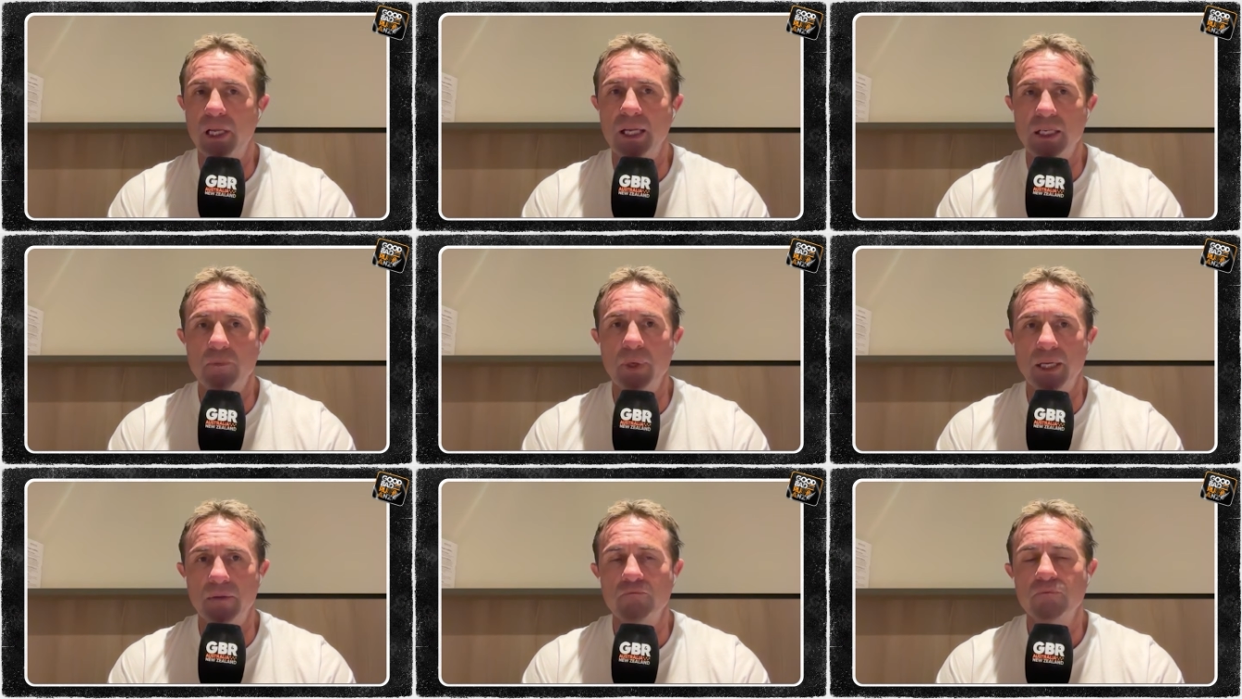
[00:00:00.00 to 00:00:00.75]
me, he's
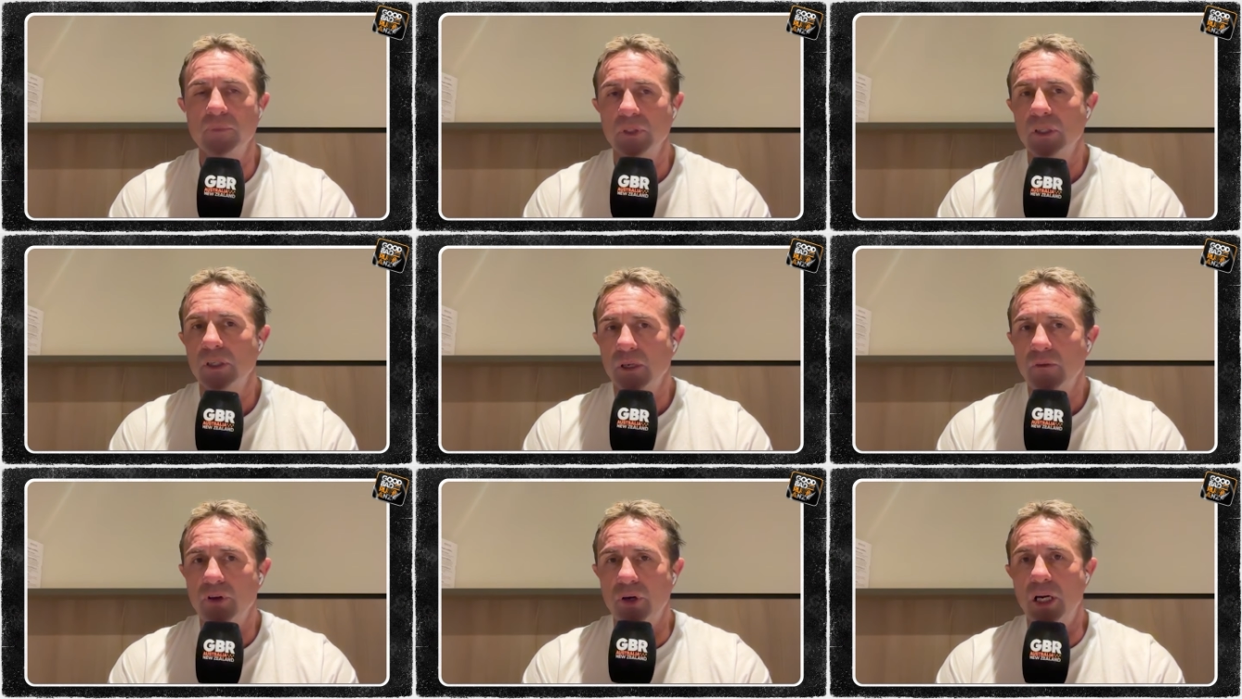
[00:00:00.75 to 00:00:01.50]
been
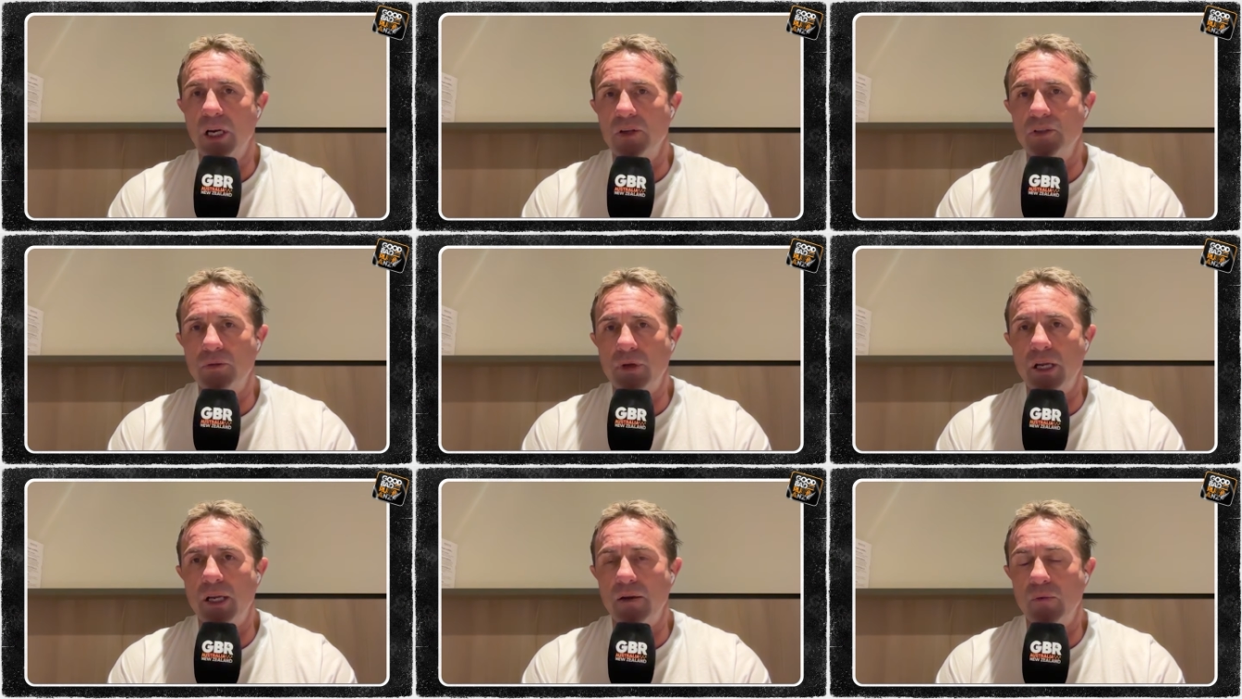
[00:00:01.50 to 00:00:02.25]
very close
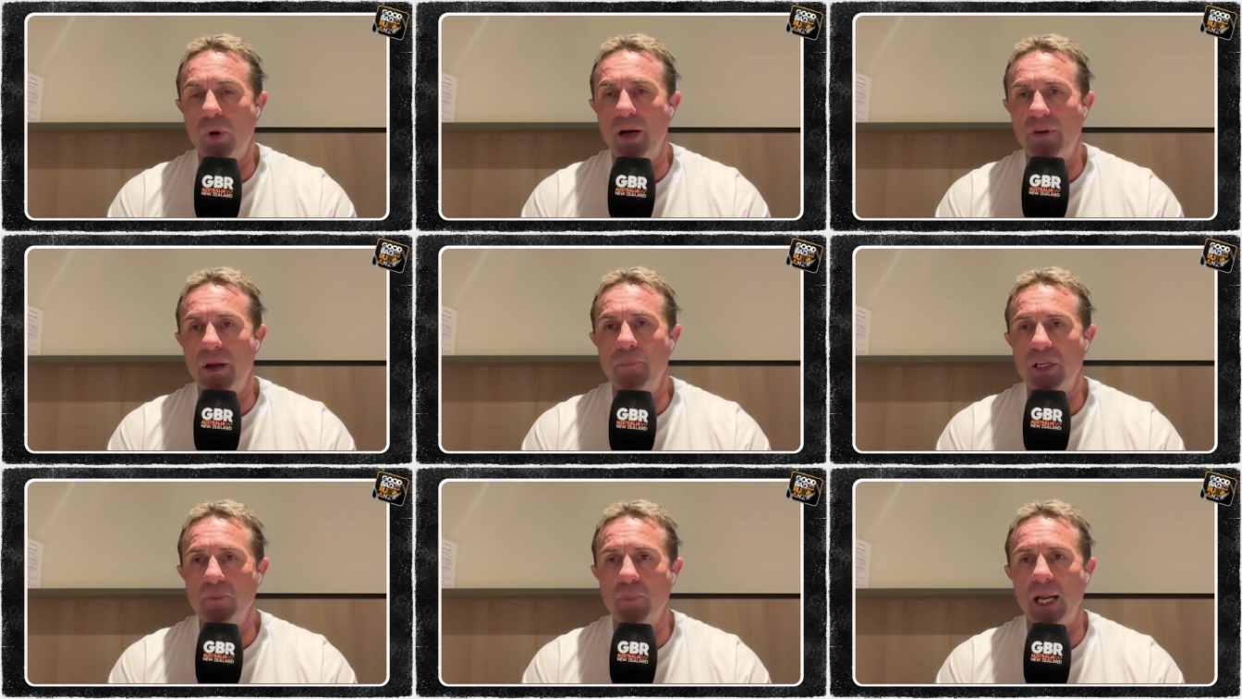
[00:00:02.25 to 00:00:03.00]
to one of our
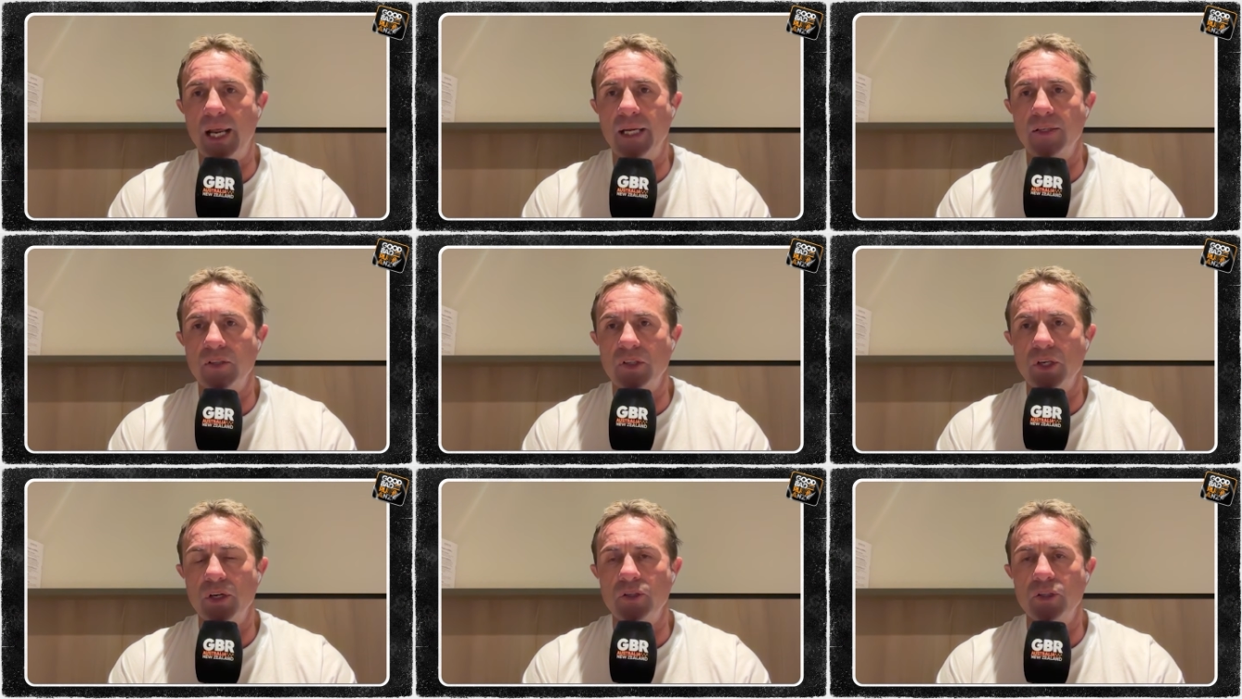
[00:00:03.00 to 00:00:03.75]
best players,
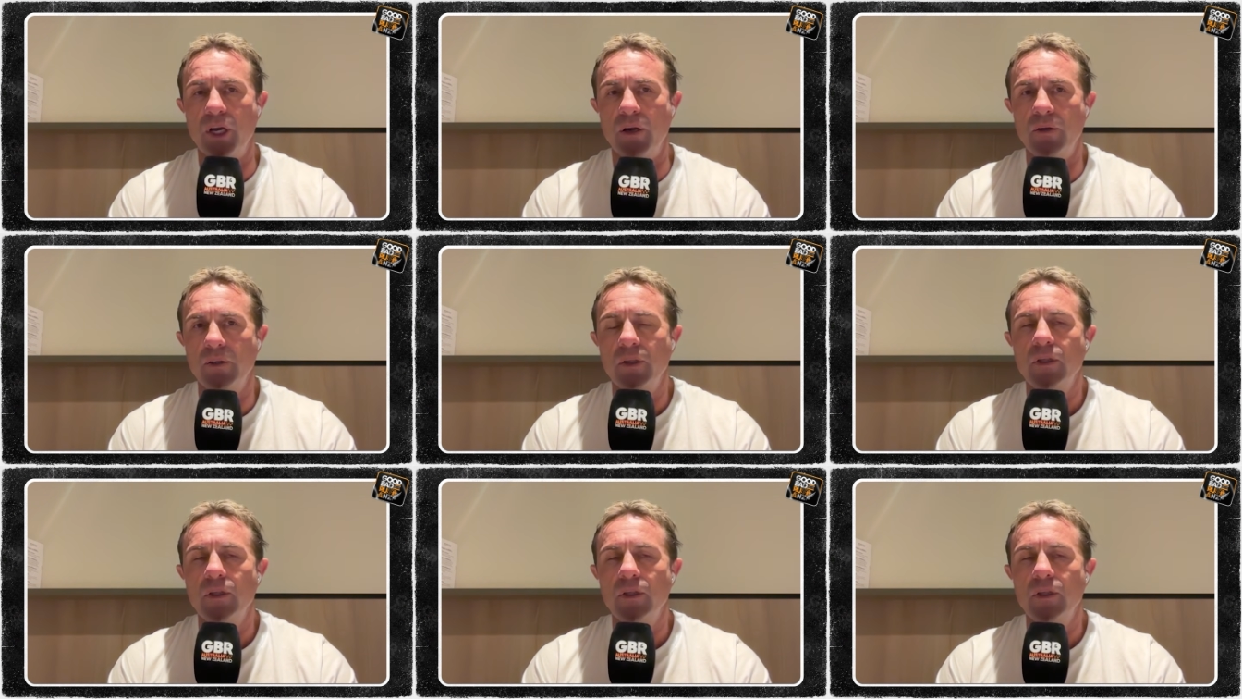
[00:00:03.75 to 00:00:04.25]
you know. So